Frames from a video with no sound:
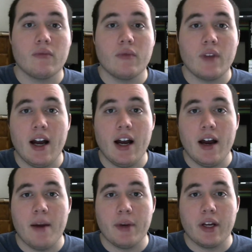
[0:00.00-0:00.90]
uh,
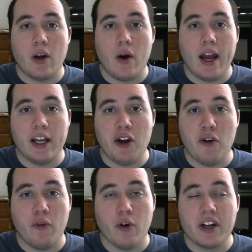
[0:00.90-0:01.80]
I'm going to go ahead and go
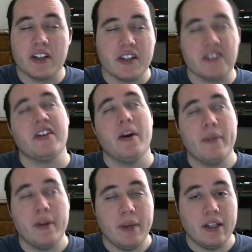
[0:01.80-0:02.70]
for it because it is something
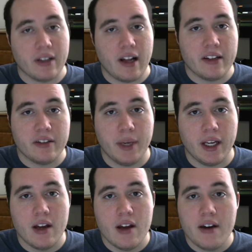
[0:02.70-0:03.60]
that means a lot to me.
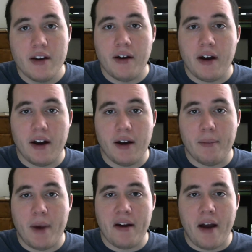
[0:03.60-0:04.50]

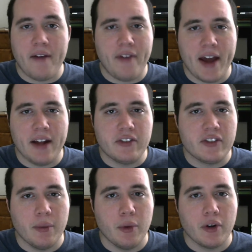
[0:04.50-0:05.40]
Um, I, have had
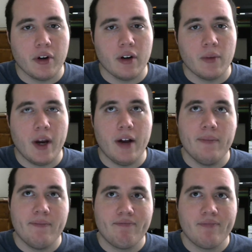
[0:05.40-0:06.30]
similar. Well,
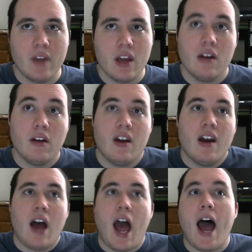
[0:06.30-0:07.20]

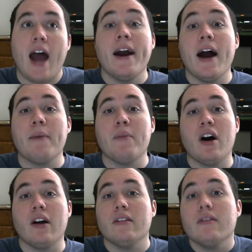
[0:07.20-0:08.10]
I, am
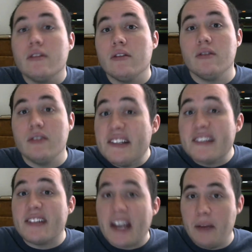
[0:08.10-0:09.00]
not
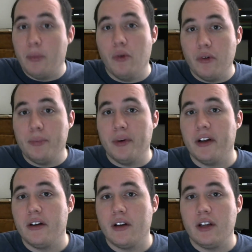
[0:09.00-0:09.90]
disabled, but
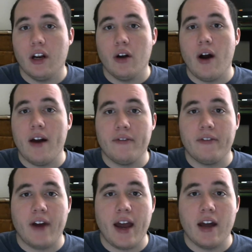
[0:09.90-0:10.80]
you know, I've
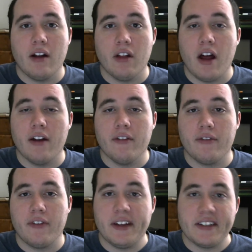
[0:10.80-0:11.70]
had a lot of
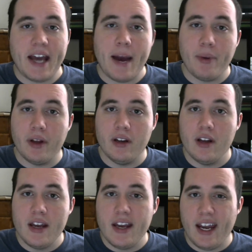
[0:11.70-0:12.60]
things happen
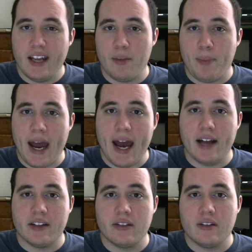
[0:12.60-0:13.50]
in the
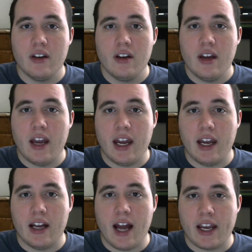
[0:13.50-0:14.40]
past,
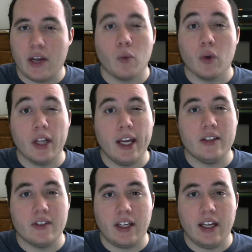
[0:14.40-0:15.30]
and I can relate
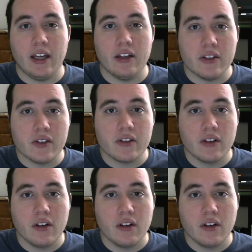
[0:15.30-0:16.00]
to kids